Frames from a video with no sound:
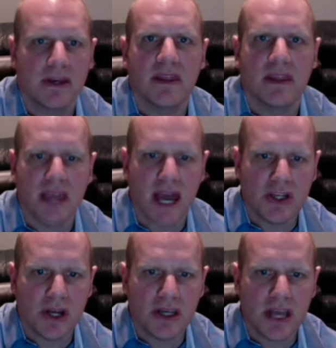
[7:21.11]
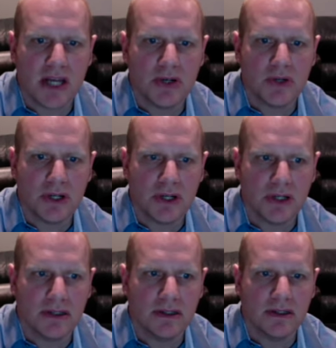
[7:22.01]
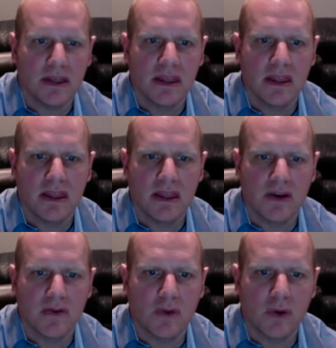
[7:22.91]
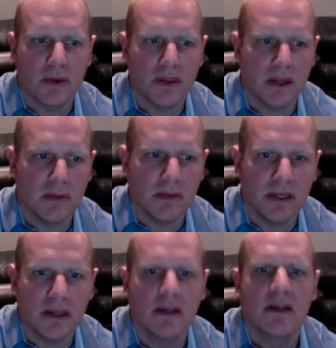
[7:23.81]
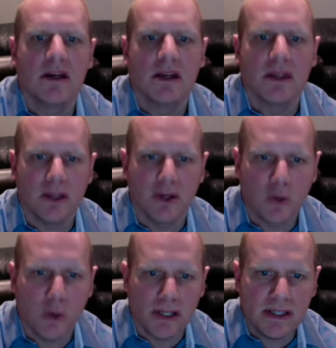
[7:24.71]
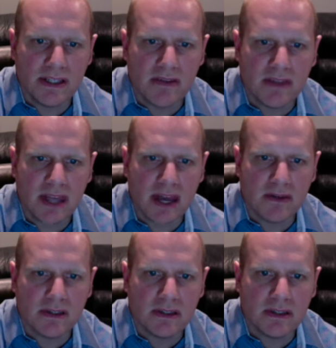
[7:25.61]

The cash on cash return, therefore, would then be the $27,000